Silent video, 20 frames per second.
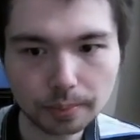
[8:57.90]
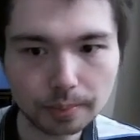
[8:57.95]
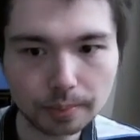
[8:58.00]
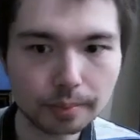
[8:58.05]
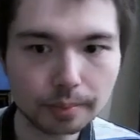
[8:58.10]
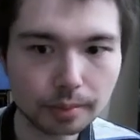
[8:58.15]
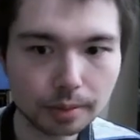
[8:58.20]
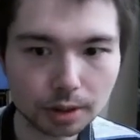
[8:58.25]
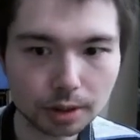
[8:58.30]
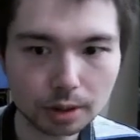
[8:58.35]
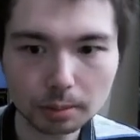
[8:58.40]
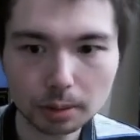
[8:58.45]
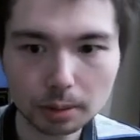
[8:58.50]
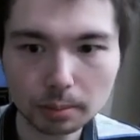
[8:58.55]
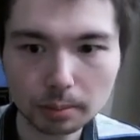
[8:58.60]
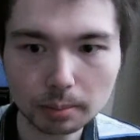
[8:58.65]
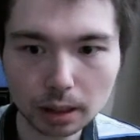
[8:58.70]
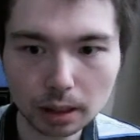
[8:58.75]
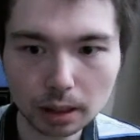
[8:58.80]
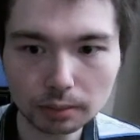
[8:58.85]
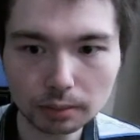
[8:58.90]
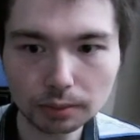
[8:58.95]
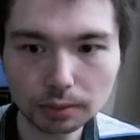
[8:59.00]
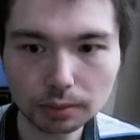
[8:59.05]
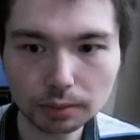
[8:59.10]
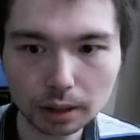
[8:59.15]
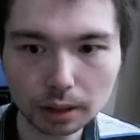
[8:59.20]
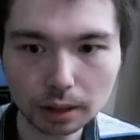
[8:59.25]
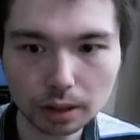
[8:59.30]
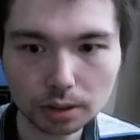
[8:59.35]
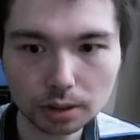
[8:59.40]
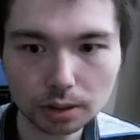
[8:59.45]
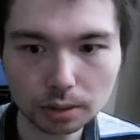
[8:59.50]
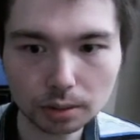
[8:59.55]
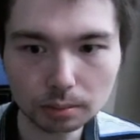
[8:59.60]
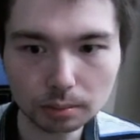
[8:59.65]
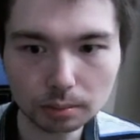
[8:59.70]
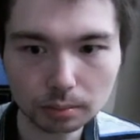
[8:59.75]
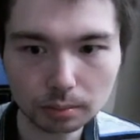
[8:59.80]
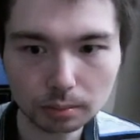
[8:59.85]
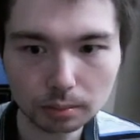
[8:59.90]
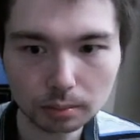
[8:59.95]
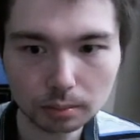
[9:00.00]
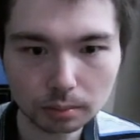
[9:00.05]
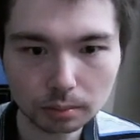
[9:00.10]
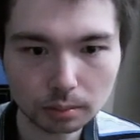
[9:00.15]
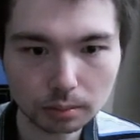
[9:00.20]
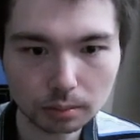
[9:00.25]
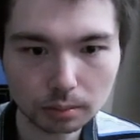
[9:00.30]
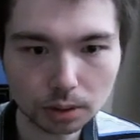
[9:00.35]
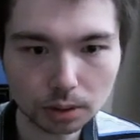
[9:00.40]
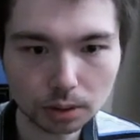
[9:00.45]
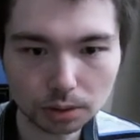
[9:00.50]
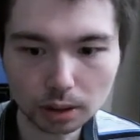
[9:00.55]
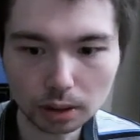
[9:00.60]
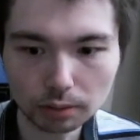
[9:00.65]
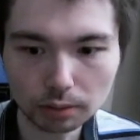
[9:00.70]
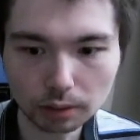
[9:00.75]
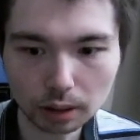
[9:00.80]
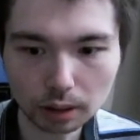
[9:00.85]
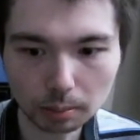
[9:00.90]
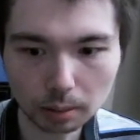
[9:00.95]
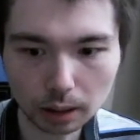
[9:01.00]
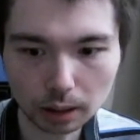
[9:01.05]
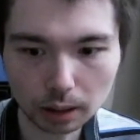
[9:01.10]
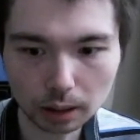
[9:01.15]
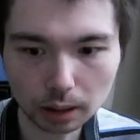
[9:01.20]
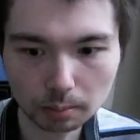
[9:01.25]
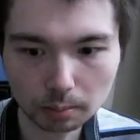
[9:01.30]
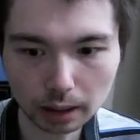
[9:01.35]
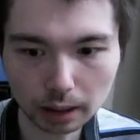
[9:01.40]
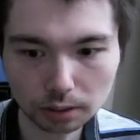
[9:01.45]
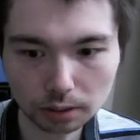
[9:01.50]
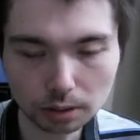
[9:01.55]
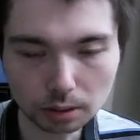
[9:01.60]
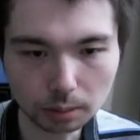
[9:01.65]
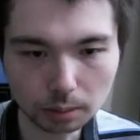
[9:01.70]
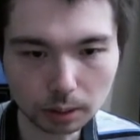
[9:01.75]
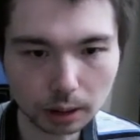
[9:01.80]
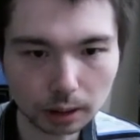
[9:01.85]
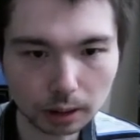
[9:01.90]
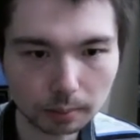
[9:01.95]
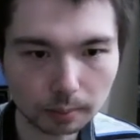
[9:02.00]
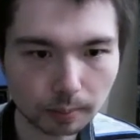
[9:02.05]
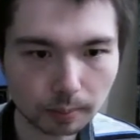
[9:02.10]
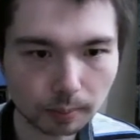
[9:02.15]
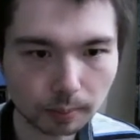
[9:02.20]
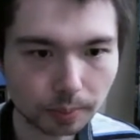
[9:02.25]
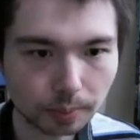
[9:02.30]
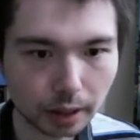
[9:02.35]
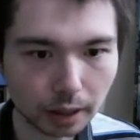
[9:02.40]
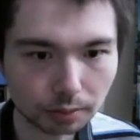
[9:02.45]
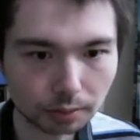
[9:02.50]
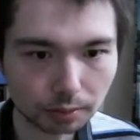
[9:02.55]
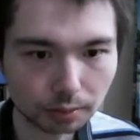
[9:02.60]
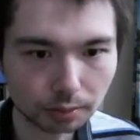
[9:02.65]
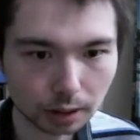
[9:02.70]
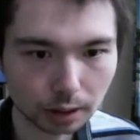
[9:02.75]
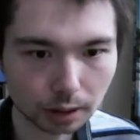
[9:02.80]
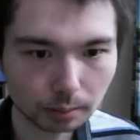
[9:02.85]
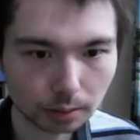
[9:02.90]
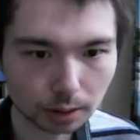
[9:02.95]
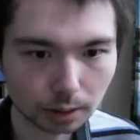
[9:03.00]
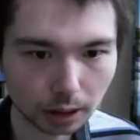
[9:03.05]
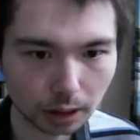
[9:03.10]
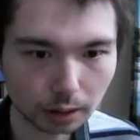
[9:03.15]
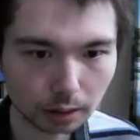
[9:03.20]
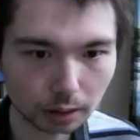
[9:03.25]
It's going to be mate very soon. So c5 played. Black is still winning. Knight 3. Take.